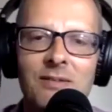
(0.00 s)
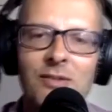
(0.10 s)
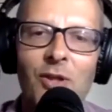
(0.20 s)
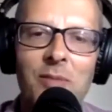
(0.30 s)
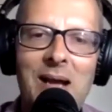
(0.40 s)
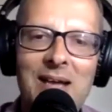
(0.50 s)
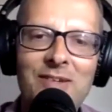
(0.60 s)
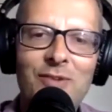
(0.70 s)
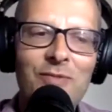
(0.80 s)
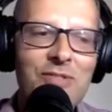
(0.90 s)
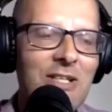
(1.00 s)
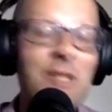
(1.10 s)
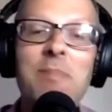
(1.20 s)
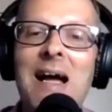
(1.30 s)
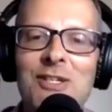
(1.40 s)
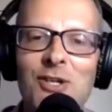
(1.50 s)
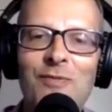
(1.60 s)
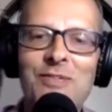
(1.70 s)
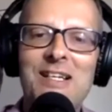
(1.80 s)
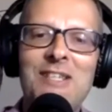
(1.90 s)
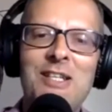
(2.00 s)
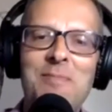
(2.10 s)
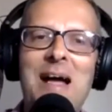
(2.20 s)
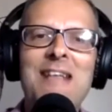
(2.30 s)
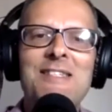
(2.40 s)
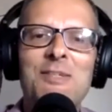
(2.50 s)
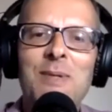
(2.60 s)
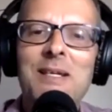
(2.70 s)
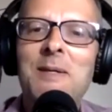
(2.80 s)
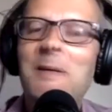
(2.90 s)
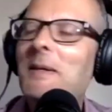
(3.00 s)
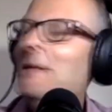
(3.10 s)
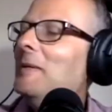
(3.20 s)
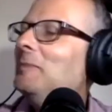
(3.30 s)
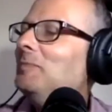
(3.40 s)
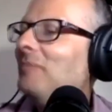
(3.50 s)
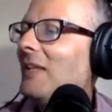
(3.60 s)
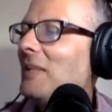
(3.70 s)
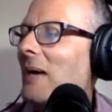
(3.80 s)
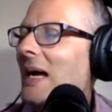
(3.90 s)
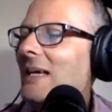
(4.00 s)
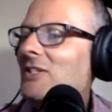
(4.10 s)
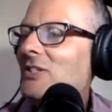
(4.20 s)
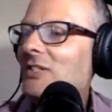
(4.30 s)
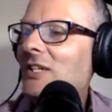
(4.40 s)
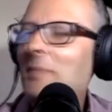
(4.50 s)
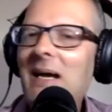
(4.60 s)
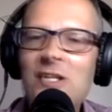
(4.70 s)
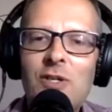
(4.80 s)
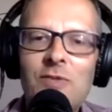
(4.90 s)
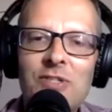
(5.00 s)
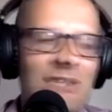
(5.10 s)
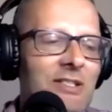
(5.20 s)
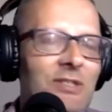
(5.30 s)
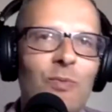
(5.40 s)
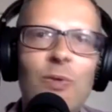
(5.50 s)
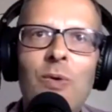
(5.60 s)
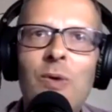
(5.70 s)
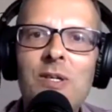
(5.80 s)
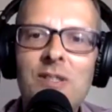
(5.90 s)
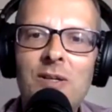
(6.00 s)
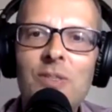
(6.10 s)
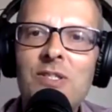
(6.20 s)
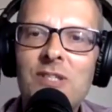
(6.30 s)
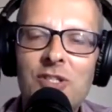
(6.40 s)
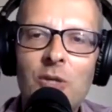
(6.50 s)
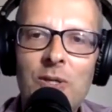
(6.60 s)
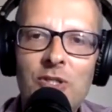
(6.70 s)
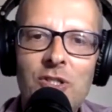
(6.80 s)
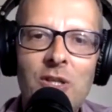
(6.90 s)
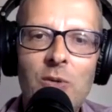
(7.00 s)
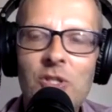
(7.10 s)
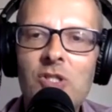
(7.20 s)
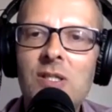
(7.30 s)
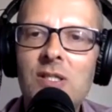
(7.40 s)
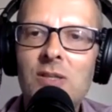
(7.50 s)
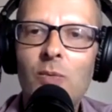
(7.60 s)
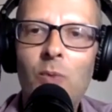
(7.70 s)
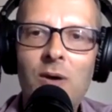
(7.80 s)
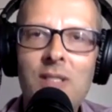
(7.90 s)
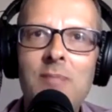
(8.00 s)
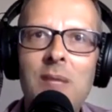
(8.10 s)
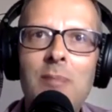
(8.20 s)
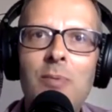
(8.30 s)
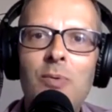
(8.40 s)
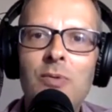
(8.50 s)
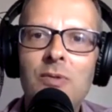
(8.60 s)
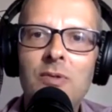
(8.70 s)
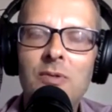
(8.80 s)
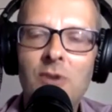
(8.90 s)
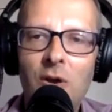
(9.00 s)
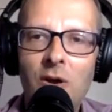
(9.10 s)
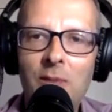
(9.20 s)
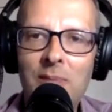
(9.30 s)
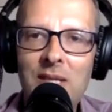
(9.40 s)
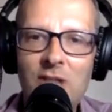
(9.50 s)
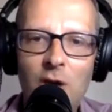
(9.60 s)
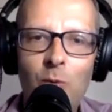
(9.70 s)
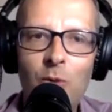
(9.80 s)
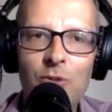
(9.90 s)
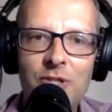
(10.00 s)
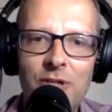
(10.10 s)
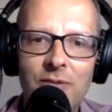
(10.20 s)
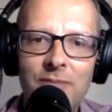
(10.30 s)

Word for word: Not the bat in the conversation, the badge, badge conversation. The badge, the badge this week. You're the badge. The badge. So the badge of conversation is we, I, want to, I want to discuss a question. The question is why do people not like being told what to do?